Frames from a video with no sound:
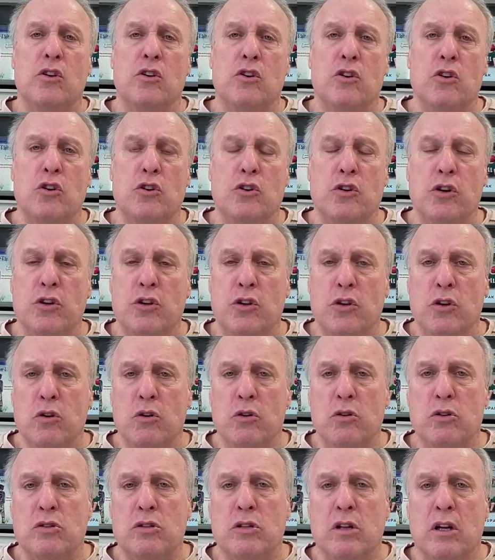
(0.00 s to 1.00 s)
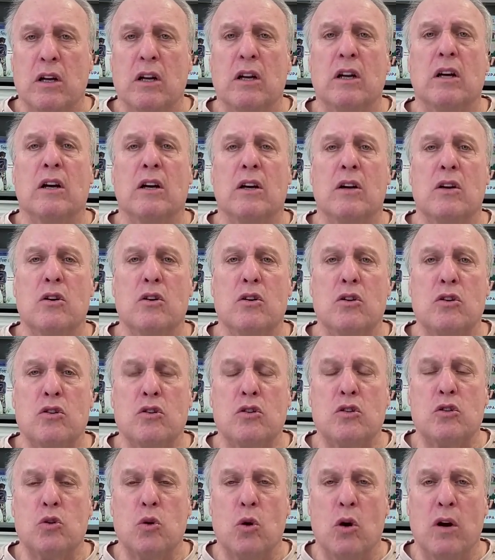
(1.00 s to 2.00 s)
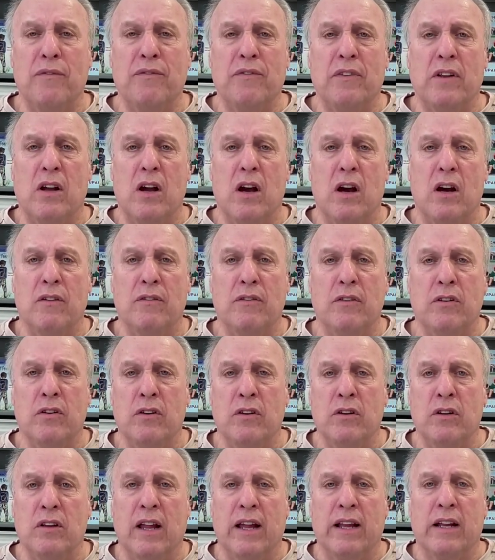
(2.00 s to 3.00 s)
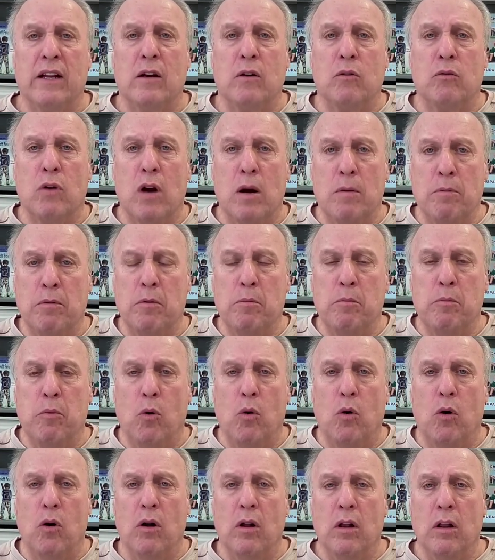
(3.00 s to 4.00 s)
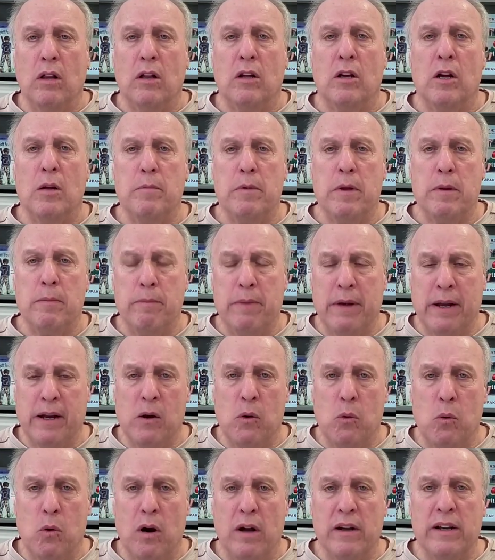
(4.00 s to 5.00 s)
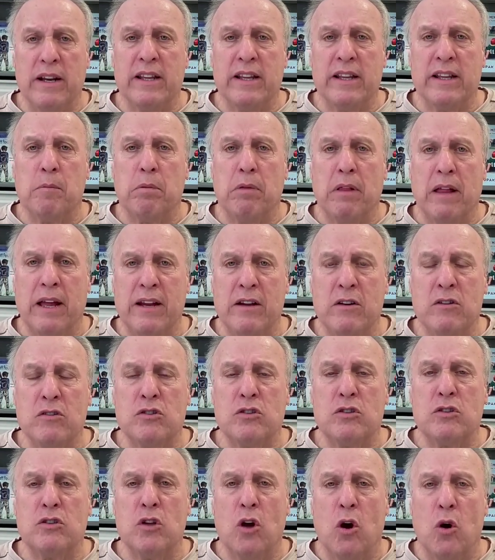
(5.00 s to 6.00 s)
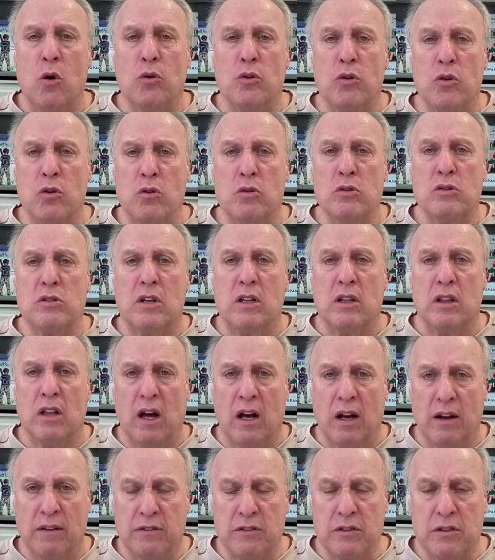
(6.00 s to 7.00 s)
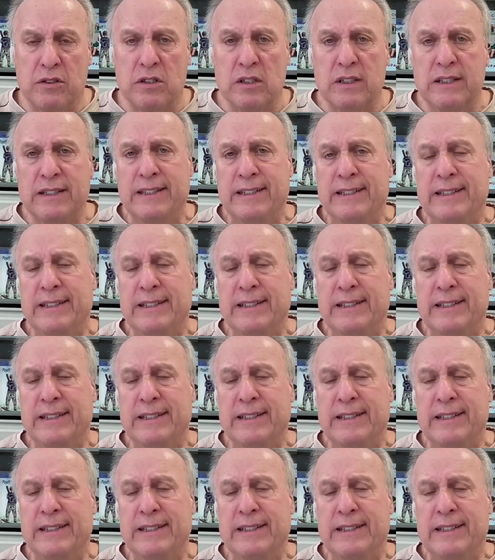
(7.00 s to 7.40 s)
you should use the soft covered like a rubber ball, could be a bigger one, and the players don't use gloves.